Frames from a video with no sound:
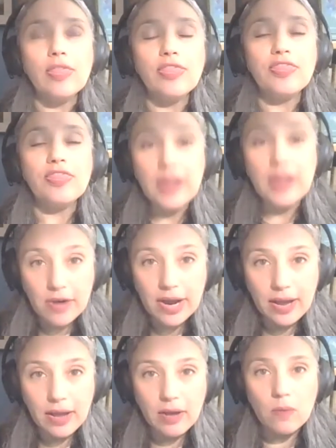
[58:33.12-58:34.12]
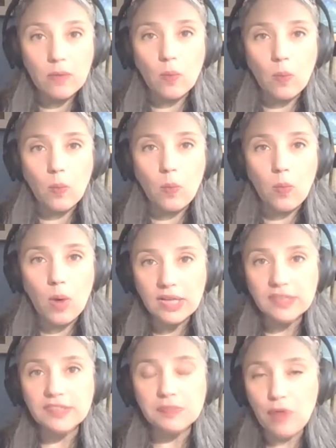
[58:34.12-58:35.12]
theory
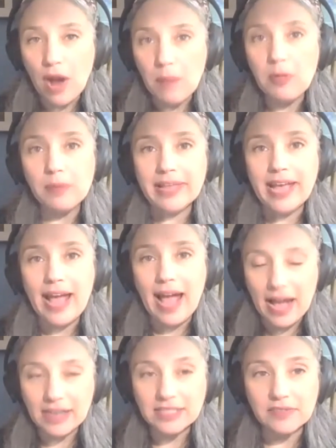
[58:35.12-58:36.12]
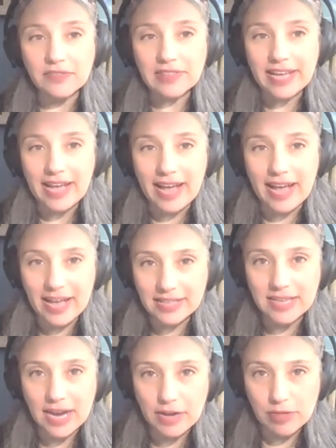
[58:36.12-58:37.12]
was probably actively
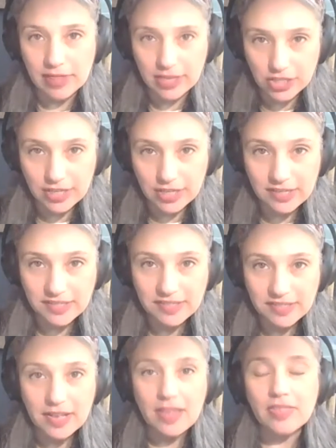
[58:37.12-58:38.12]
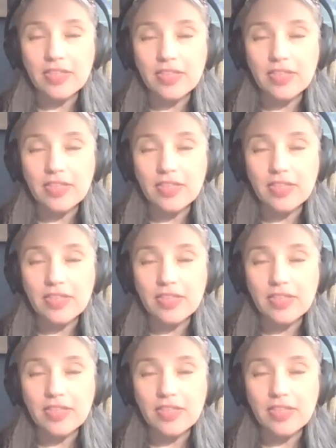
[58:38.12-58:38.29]
anti religious. The